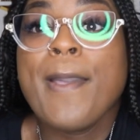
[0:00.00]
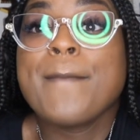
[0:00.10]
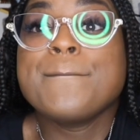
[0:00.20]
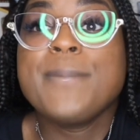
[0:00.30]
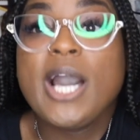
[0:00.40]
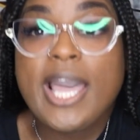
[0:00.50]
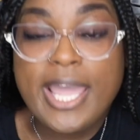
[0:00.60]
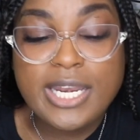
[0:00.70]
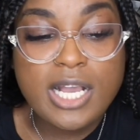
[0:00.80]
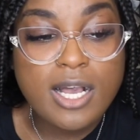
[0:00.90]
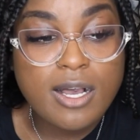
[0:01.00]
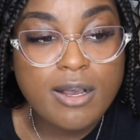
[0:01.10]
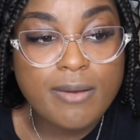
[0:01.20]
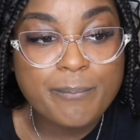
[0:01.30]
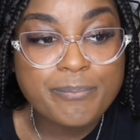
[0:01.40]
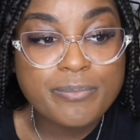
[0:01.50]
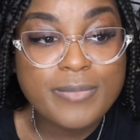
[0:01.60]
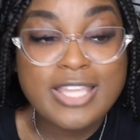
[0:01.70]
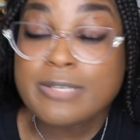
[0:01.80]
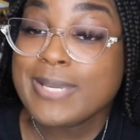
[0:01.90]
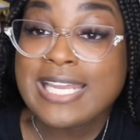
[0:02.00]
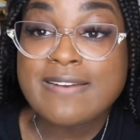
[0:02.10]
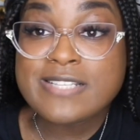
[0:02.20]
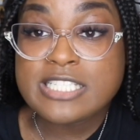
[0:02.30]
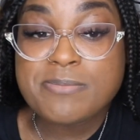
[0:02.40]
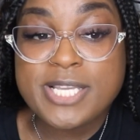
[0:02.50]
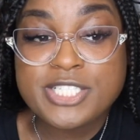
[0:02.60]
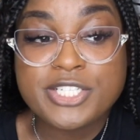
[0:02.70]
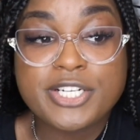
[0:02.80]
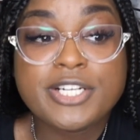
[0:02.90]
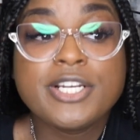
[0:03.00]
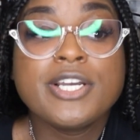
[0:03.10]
but at the beginning of the semester,